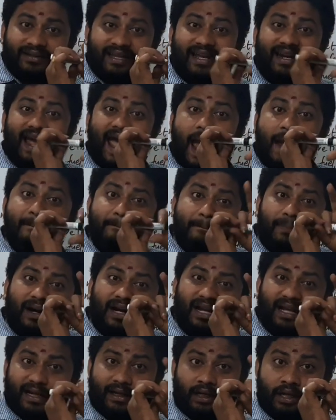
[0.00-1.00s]
They are
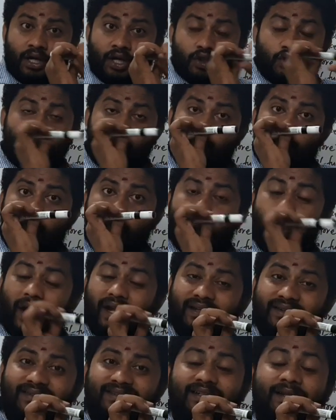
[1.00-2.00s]
embedded. So
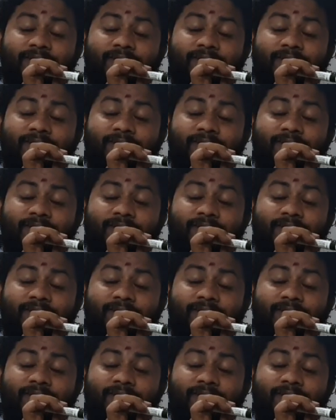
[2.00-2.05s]
when